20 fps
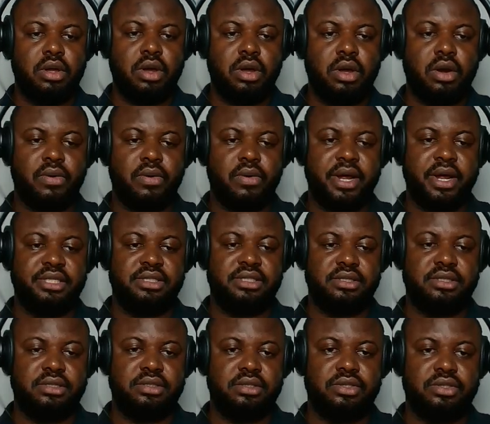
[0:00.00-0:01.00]
All right.
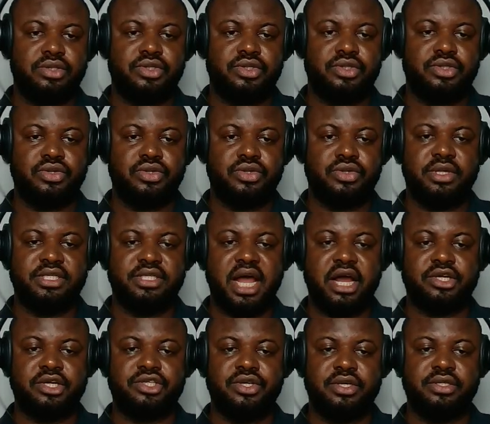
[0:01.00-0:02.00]
So these are
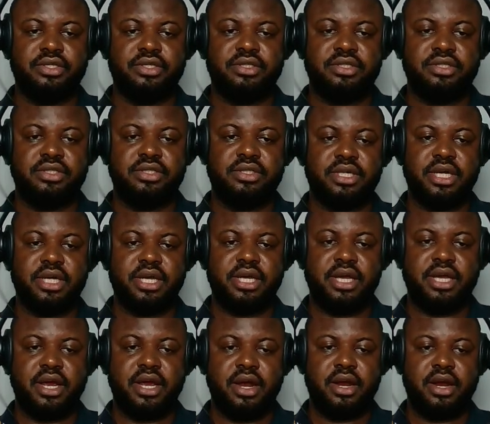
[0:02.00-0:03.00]
actions
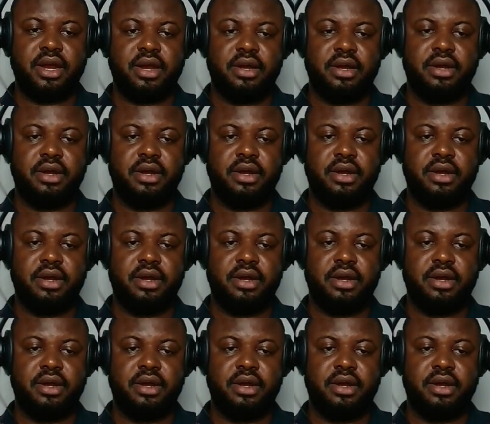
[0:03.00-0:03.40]
here.